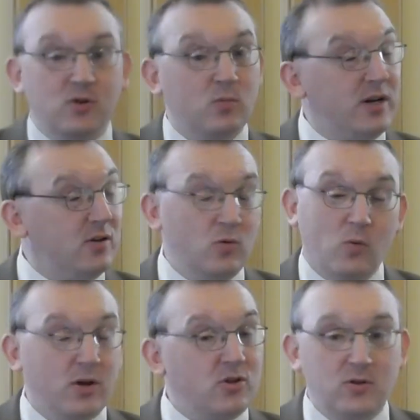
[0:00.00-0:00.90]
and we don't
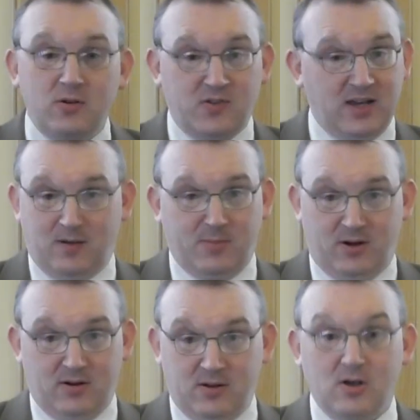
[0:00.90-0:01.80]
want you to think about it.